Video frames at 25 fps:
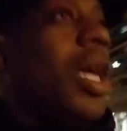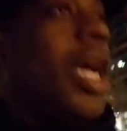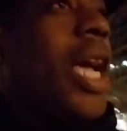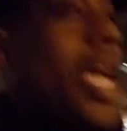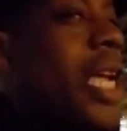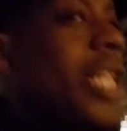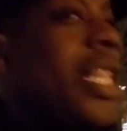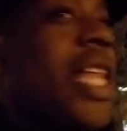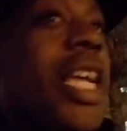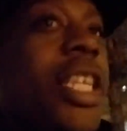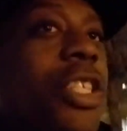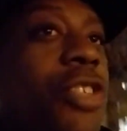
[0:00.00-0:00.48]

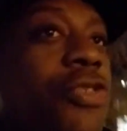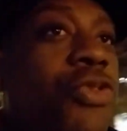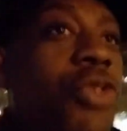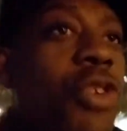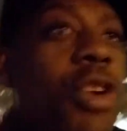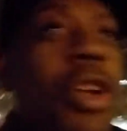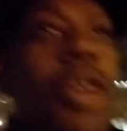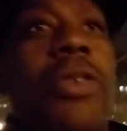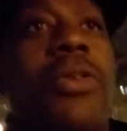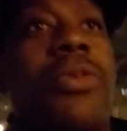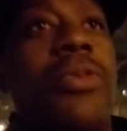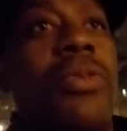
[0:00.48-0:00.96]
And that's
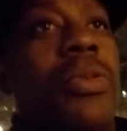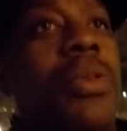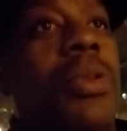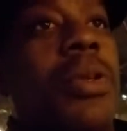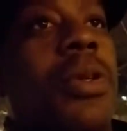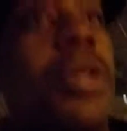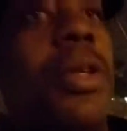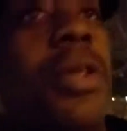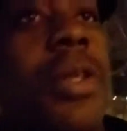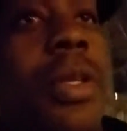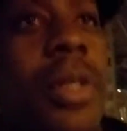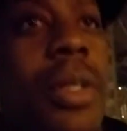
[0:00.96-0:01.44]
real.
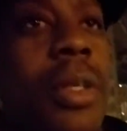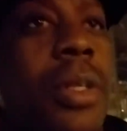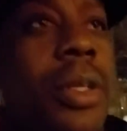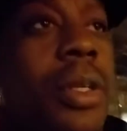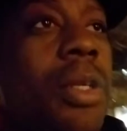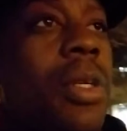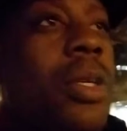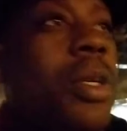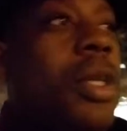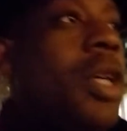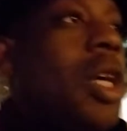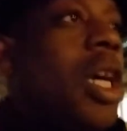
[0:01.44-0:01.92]

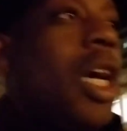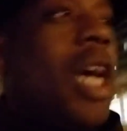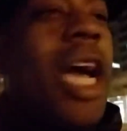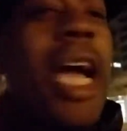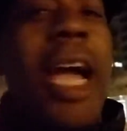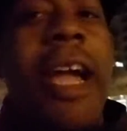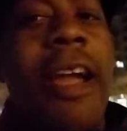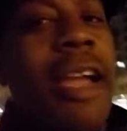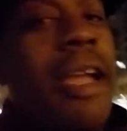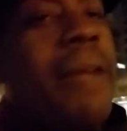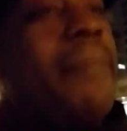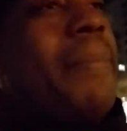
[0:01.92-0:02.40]

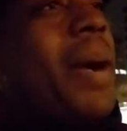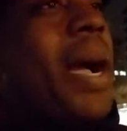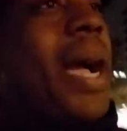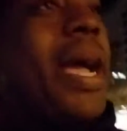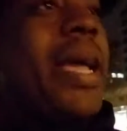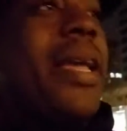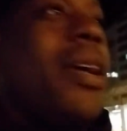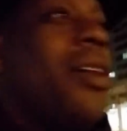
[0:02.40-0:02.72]
Everybody